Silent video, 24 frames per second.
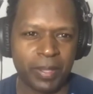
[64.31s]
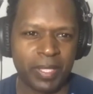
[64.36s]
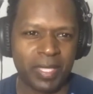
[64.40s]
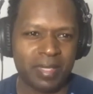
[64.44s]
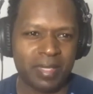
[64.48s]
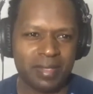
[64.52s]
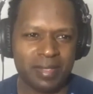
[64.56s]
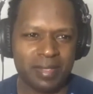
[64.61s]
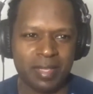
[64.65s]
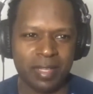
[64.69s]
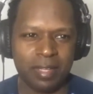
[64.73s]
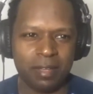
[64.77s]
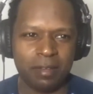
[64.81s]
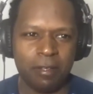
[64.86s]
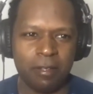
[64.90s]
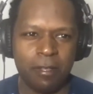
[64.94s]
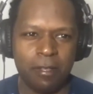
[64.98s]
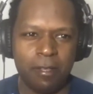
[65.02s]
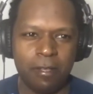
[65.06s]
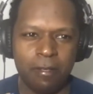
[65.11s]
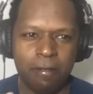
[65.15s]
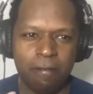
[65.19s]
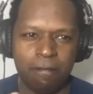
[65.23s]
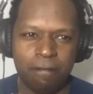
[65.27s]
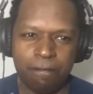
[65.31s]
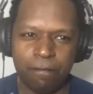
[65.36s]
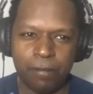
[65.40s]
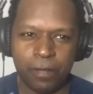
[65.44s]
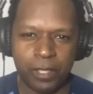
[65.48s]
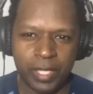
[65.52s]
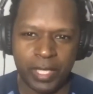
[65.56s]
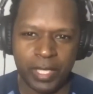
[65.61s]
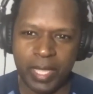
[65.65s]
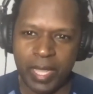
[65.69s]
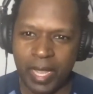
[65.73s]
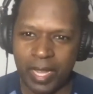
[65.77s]
but that's not
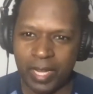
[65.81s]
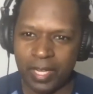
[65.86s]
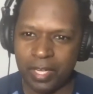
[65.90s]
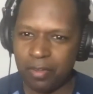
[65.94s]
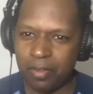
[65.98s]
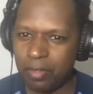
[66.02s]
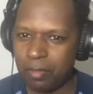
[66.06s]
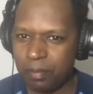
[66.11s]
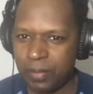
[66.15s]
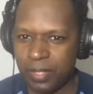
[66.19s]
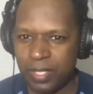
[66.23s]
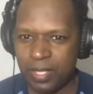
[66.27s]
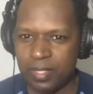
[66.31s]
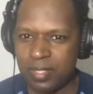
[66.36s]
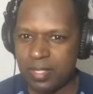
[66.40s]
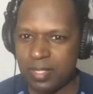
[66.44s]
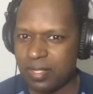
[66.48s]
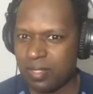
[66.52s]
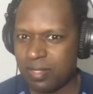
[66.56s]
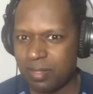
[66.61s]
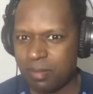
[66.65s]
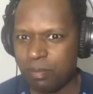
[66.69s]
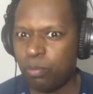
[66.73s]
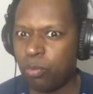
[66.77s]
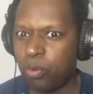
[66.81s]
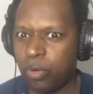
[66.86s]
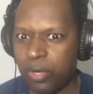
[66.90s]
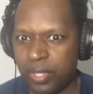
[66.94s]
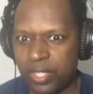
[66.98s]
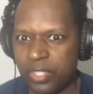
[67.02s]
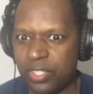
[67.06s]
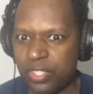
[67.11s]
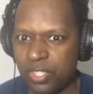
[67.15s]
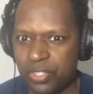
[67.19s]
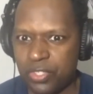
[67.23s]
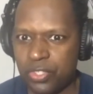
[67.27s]
fully accurate because it's more
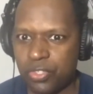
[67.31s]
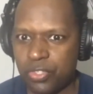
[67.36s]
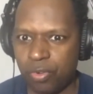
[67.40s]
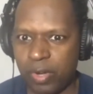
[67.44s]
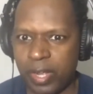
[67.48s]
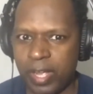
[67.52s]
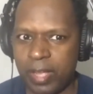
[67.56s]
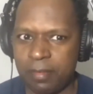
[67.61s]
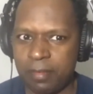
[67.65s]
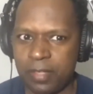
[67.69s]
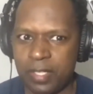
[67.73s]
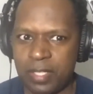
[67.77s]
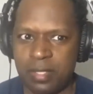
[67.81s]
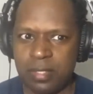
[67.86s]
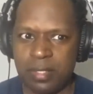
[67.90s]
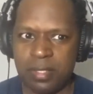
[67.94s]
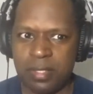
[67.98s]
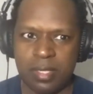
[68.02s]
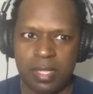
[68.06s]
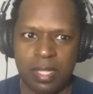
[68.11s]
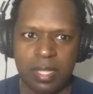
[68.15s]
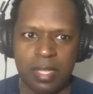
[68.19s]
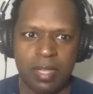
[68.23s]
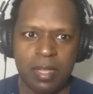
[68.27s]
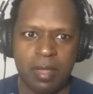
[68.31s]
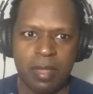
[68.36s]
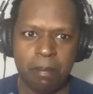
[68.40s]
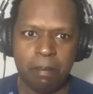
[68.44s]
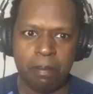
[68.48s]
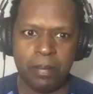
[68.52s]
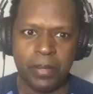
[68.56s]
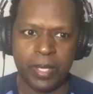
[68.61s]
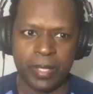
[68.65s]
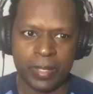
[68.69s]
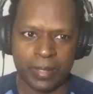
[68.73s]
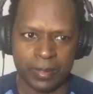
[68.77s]
than just drive-ins.
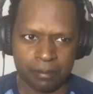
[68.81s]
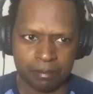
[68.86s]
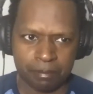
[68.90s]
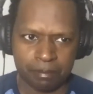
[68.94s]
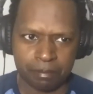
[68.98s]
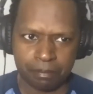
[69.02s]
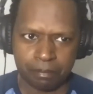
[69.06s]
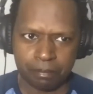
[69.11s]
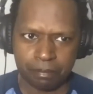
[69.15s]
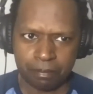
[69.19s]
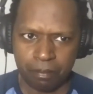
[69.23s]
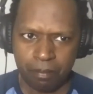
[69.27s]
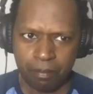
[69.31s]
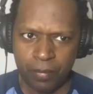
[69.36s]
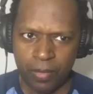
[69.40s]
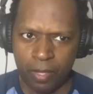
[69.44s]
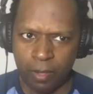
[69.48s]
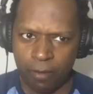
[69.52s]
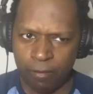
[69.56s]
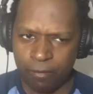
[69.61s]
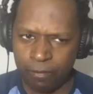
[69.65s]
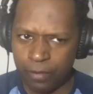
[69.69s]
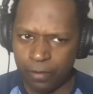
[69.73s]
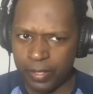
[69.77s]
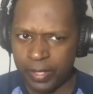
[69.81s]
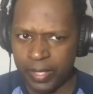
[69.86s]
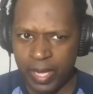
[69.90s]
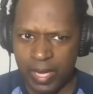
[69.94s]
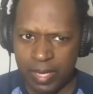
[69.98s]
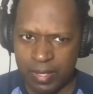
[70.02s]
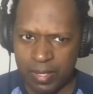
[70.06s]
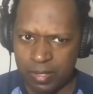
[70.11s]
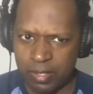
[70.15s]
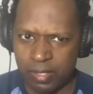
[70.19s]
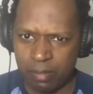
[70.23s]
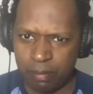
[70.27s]
But for
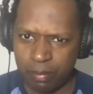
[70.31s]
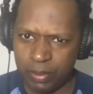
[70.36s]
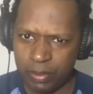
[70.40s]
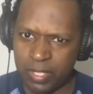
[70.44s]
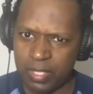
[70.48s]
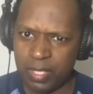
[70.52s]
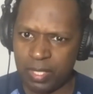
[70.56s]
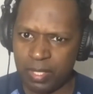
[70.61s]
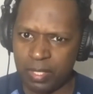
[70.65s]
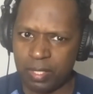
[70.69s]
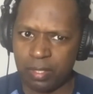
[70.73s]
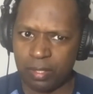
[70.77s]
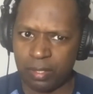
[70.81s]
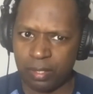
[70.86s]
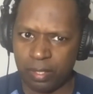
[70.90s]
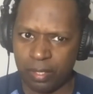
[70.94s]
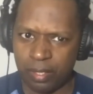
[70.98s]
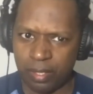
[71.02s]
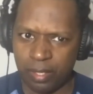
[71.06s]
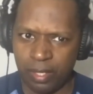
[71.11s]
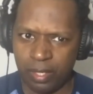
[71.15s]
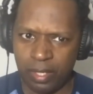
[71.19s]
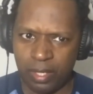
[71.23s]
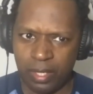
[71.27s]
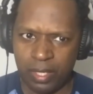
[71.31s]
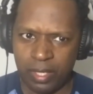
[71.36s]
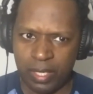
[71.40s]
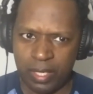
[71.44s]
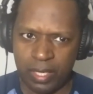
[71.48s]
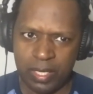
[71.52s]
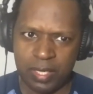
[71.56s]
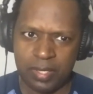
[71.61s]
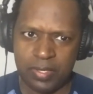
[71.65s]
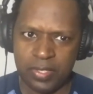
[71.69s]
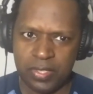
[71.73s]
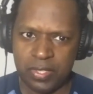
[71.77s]
Castle in particular,
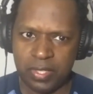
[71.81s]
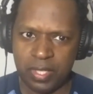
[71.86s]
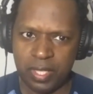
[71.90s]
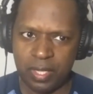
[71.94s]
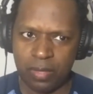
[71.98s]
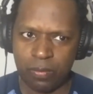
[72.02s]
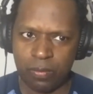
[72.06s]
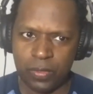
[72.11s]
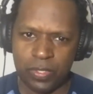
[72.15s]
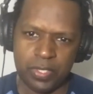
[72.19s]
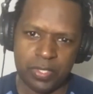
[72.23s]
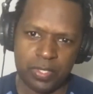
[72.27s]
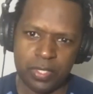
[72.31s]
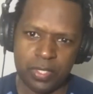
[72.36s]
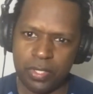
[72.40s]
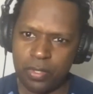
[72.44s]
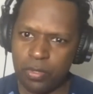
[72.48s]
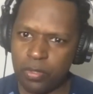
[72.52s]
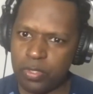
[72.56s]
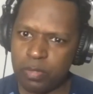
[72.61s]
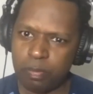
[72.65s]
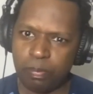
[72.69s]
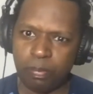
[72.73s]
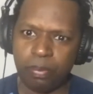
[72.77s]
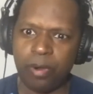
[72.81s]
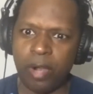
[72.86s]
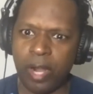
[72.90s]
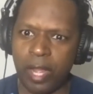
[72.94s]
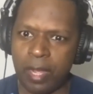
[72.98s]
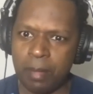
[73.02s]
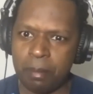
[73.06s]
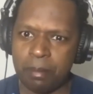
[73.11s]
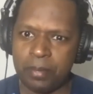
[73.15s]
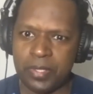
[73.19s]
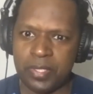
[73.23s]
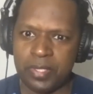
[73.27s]
his thing was to use
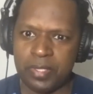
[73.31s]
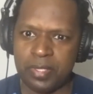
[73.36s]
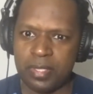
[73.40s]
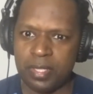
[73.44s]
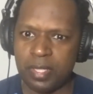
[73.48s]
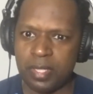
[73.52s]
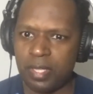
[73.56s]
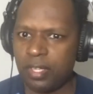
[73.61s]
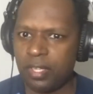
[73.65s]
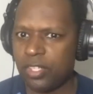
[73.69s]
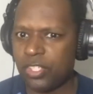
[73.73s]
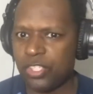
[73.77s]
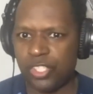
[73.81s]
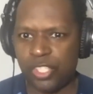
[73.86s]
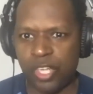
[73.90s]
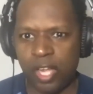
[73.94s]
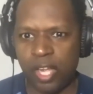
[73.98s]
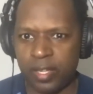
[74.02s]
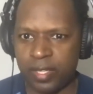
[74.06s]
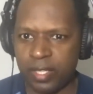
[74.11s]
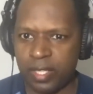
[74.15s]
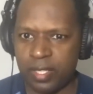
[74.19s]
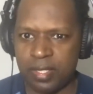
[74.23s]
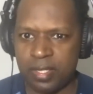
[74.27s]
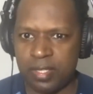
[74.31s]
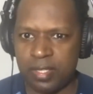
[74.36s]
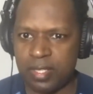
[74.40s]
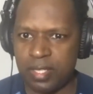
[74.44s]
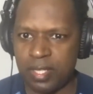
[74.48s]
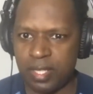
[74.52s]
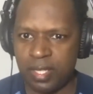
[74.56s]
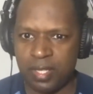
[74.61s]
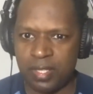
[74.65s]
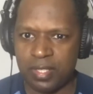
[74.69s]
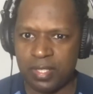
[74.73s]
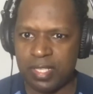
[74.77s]
props, shocking
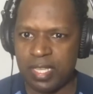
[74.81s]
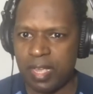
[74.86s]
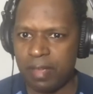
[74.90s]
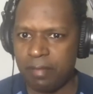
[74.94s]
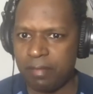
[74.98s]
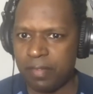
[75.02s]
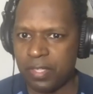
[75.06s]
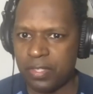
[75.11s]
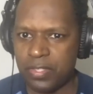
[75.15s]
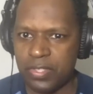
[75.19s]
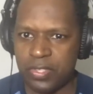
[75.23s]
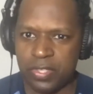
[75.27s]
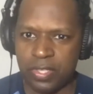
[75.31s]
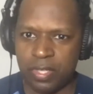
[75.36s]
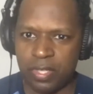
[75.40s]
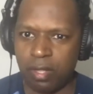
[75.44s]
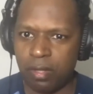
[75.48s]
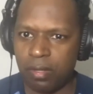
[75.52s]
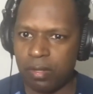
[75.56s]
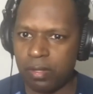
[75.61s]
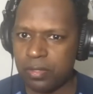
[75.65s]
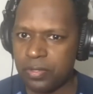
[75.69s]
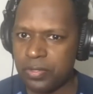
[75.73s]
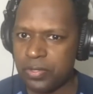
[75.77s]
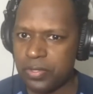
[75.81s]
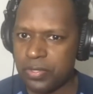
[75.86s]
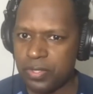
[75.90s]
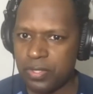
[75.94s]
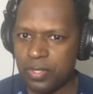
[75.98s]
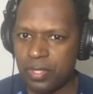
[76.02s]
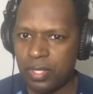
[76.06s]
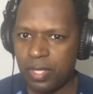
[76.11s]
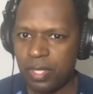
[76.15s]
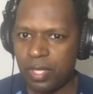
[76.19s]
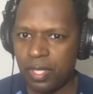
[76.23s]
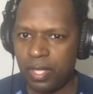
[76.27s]
seats, having
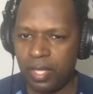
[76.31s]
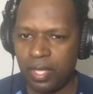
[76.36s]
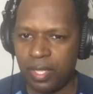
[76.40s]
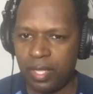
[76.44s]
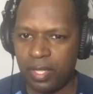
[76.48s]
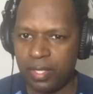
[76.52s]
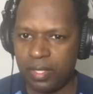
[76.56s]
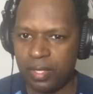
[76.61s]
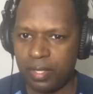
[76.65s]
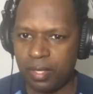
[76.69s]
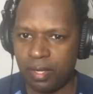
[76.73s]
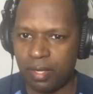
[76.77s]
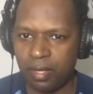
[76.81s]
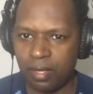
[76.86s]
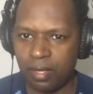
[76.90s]
skulls, and